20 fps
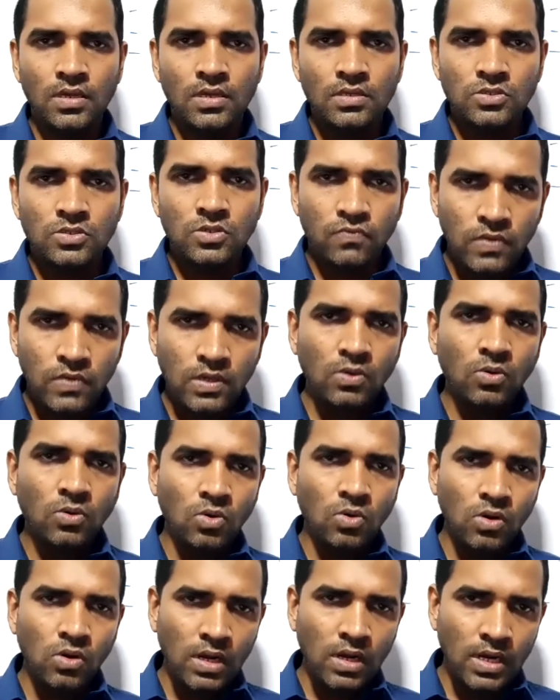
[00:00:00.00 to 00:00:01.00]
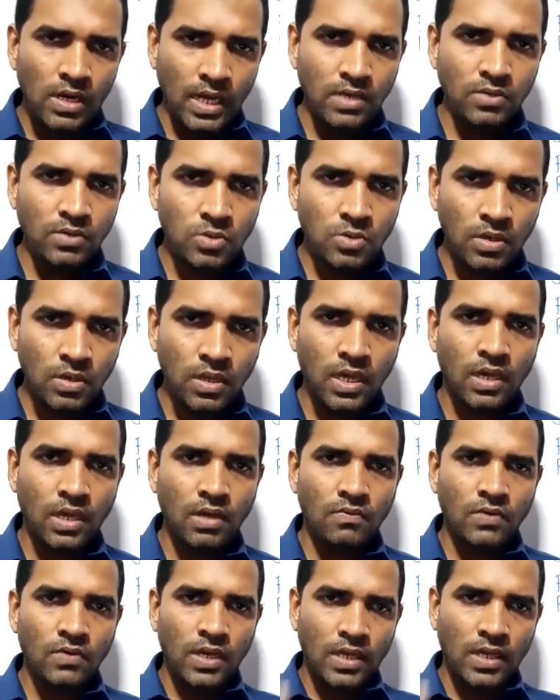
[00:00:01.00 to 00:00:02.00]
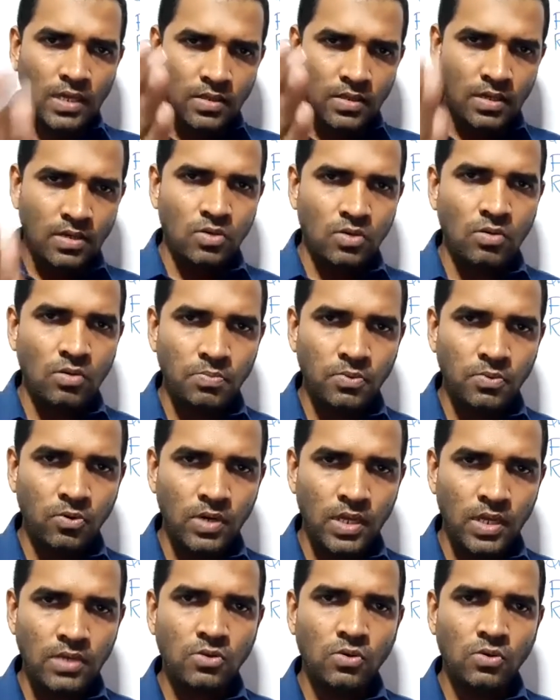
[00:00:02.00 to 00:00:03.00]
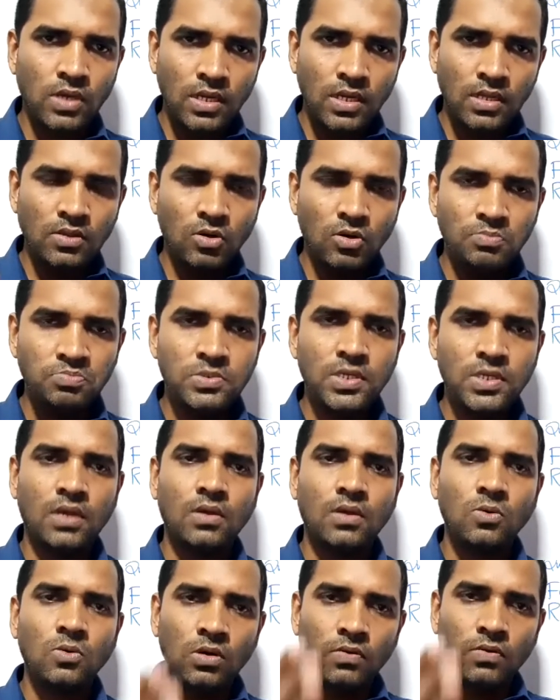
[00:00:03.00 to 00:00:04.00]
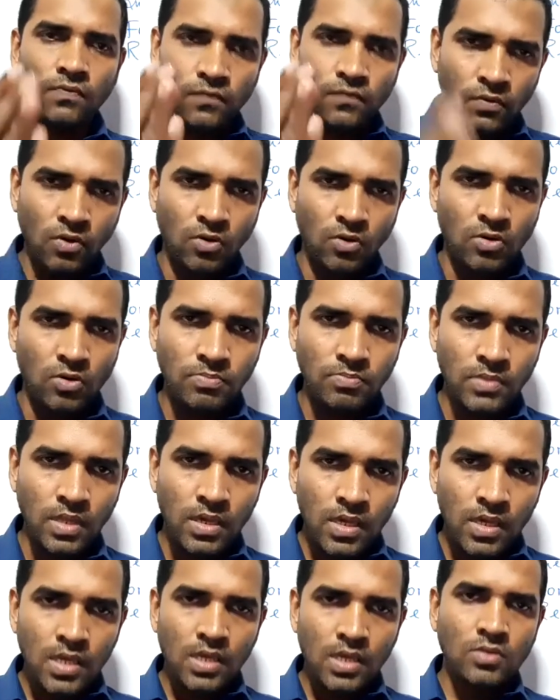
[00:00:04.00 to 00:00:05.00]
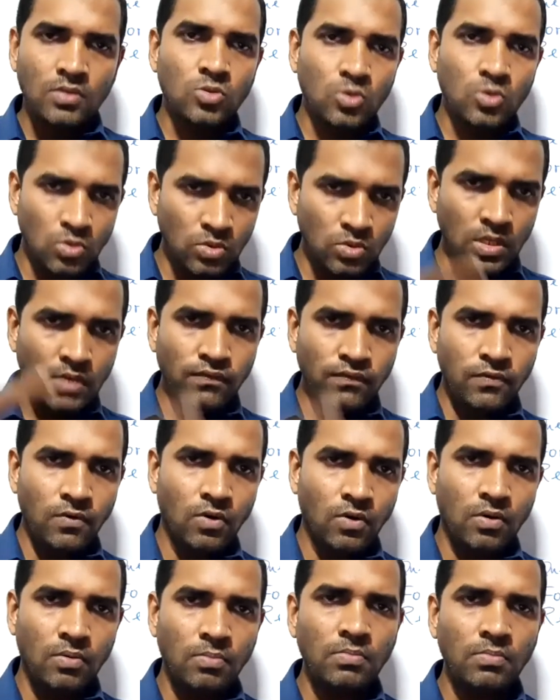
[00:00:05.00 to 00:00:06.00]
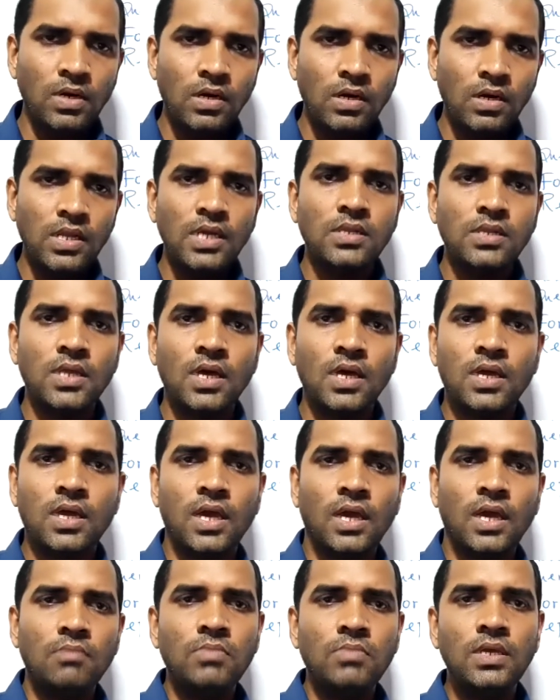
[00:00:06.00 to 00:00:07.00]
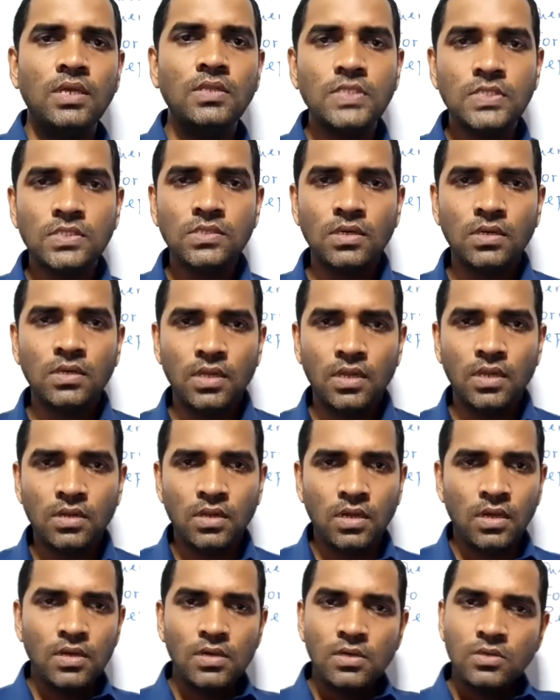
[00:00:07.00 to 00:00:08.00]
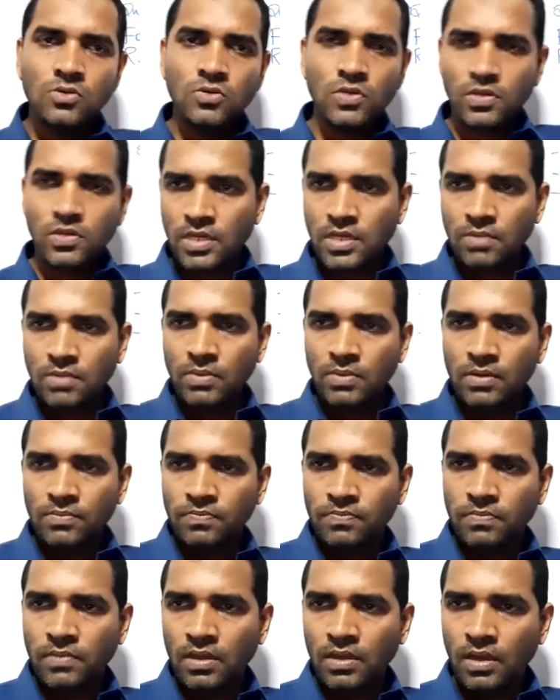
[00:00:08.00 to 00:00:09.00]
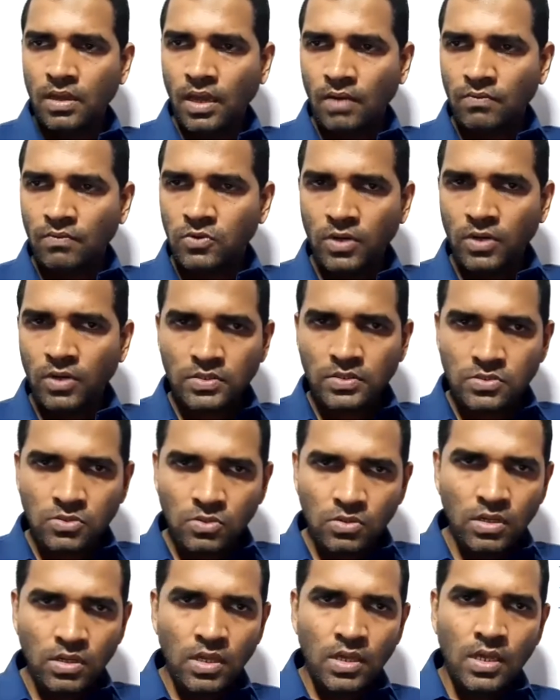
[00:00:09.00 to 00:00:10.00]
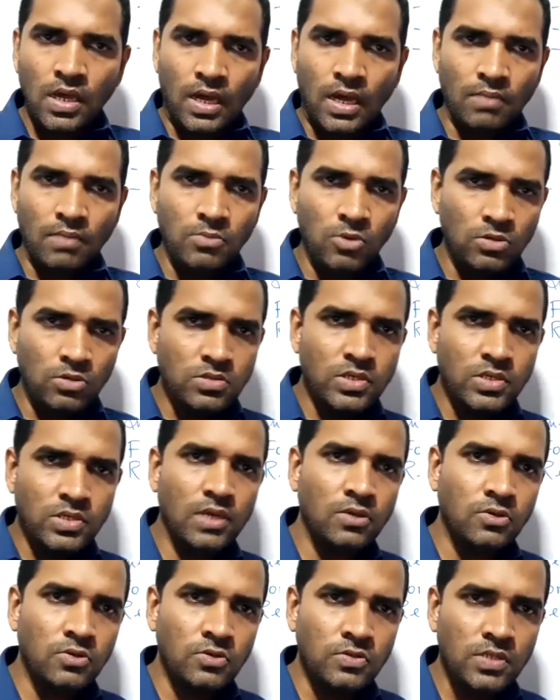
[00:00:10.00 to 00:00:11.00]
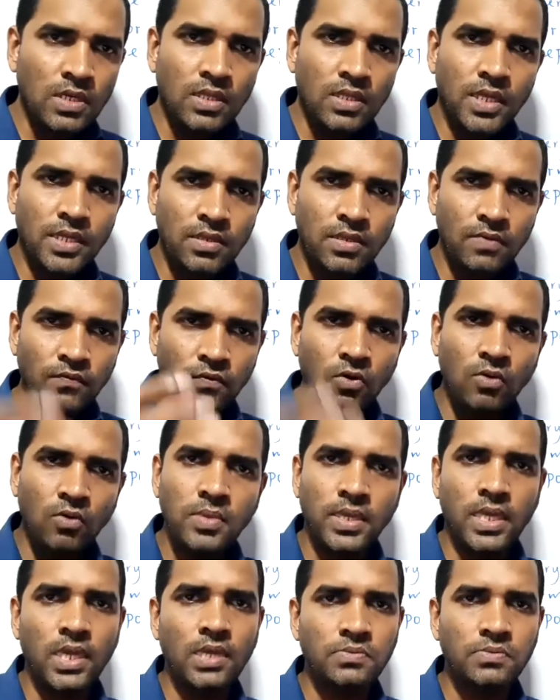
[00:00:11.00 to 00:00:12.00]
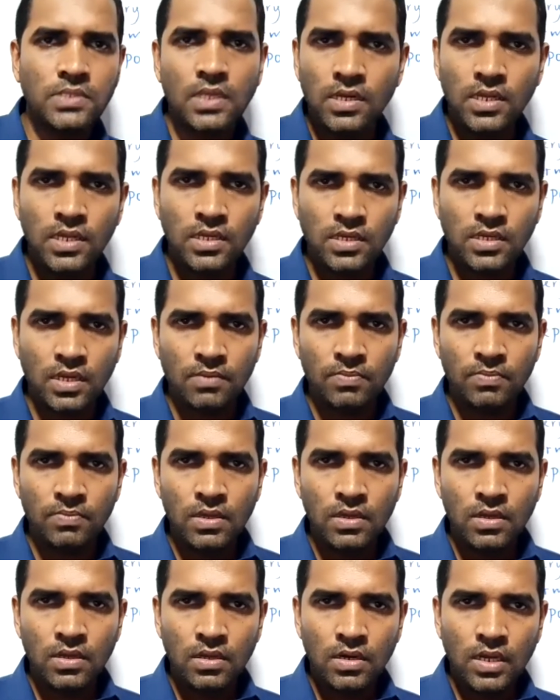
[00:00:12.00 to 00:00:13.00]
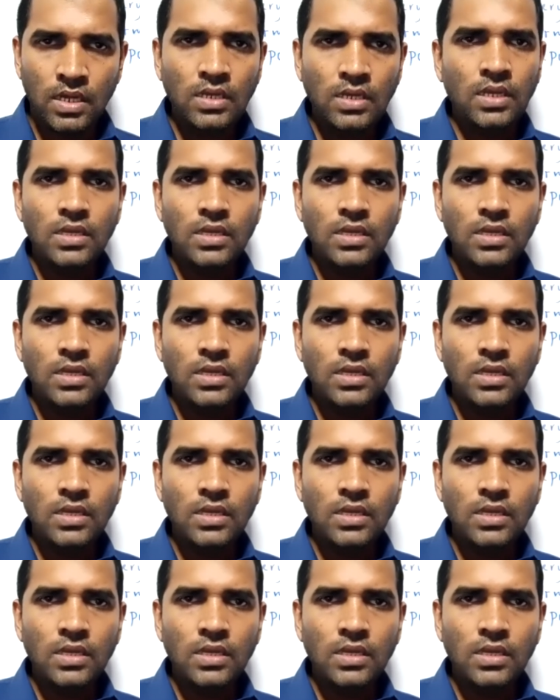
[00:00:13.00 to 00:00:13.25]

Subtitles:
So we all like to have another component or another object called form. Through the form, data can be inserted to the table. Have you understood? I'm not trying to say that the form keeps the data, right?